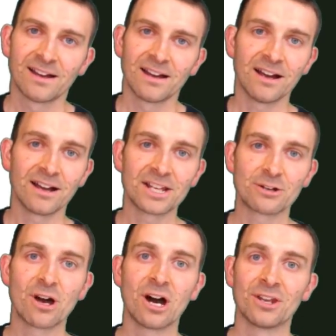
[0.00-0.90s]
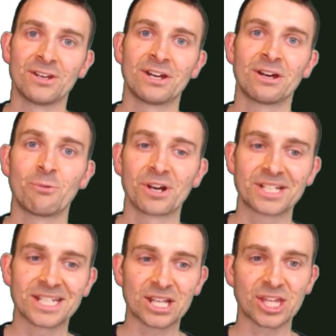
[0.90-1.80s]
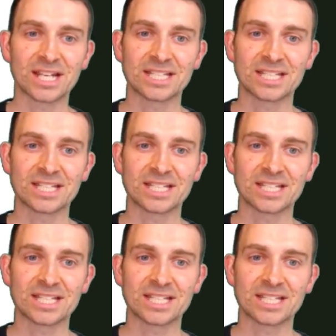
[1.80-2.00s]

Earlier on, when I did this,